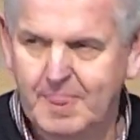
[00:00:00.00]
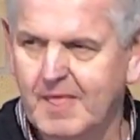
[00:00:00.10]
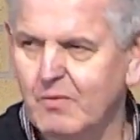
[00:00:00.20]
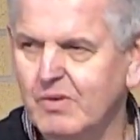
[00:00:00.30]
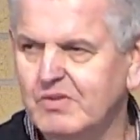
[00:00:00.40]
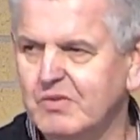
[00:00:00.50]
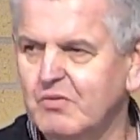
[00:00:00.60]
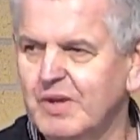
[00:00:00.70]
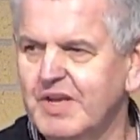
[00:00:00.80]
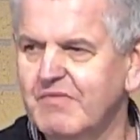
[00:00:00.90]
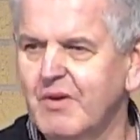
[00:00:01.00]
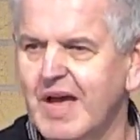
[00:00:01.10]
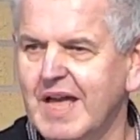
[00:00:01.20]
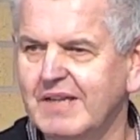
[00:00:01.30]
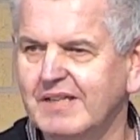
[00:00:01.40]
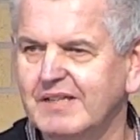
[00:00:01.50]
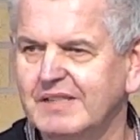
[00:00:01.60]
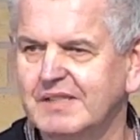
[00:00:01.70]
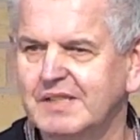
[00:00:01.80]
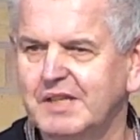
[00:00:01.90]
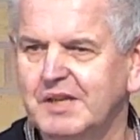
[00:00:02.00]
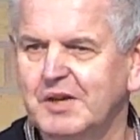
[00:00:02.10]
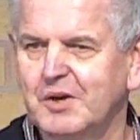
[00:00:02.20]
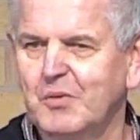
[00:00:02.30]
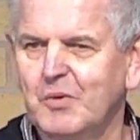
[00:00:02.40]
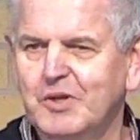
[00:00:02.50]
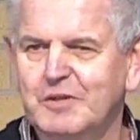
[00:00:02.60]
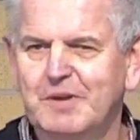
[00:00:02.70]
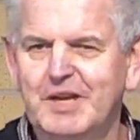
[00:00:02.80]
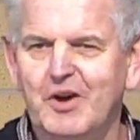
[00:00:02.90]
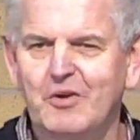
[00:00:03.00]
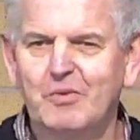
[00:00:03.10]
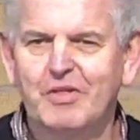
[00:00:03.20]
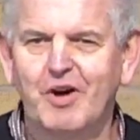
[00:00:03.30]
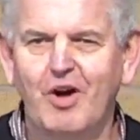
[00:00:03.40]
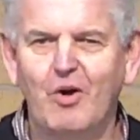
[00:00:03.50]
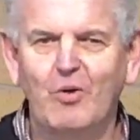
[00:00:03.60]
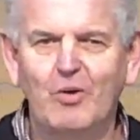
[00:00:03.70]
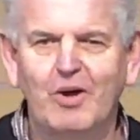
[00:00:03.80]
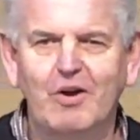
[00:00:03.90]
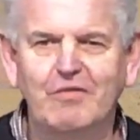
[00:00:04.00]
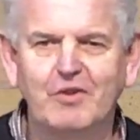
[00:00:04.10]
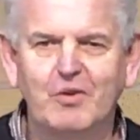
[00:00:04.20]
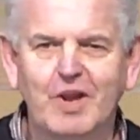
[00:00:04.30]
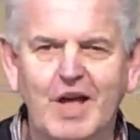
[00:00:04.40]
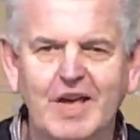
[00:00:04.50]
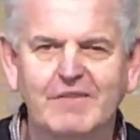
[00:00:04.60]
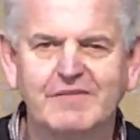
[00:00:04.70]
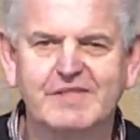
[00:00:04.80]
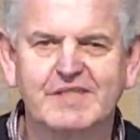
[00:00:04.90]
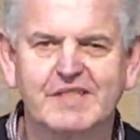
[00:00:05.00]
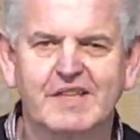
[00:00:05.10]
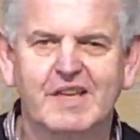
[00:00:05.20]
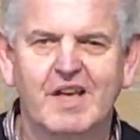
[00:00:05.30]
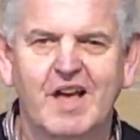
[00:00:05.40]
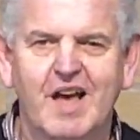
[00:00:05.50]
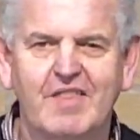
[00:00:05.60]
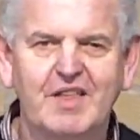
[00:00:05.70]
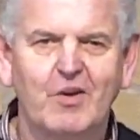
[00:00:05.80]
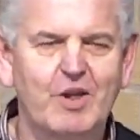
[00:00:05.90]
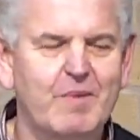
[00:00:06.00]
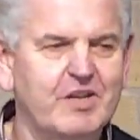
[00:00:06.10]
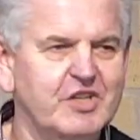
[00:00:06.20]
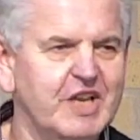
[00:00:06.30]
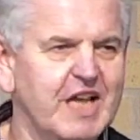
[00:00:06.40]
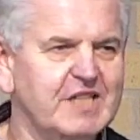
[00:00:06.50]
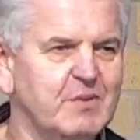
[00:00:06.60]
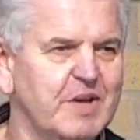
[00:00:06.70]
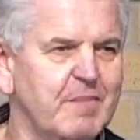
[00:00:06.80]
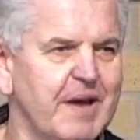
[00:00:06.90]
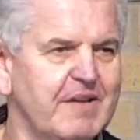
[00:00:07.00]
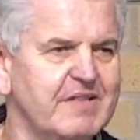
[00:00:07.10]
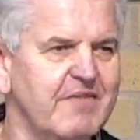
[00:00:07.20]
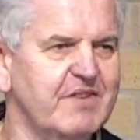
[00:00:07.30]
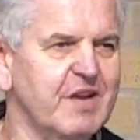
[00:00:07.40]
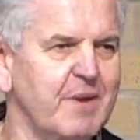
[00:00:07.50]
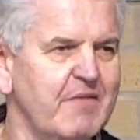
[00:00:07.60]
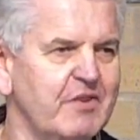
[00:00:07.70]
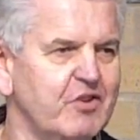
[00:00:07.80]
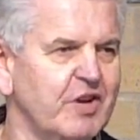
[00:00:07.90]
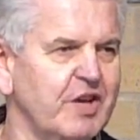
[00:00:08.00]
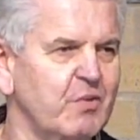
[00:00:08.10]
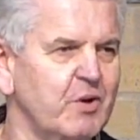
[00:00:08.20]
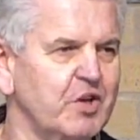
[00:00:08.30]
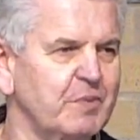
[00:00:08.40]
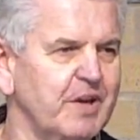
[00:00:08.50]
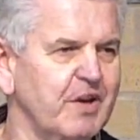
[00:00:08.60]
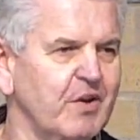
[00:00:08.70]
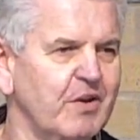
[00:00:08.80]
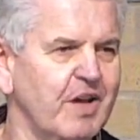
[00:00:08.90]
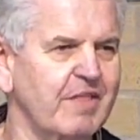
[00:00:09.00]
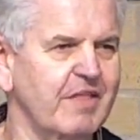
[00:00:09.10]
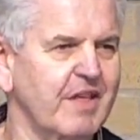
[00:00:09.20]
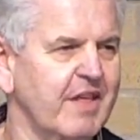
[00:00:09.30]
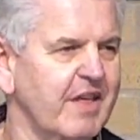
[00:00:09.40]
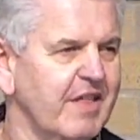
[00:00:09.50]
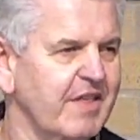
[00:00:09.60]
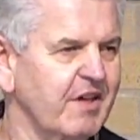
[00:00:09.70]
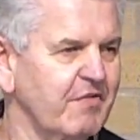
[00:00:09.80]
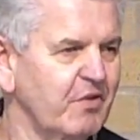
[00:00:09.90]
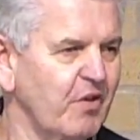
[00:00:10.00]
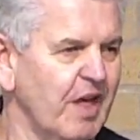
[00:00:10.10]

What sort of week have you had? worshipping God with the whole of your lives. I think Ollie mentioned last week about every time you have a drink, worshipping God. I think I forgot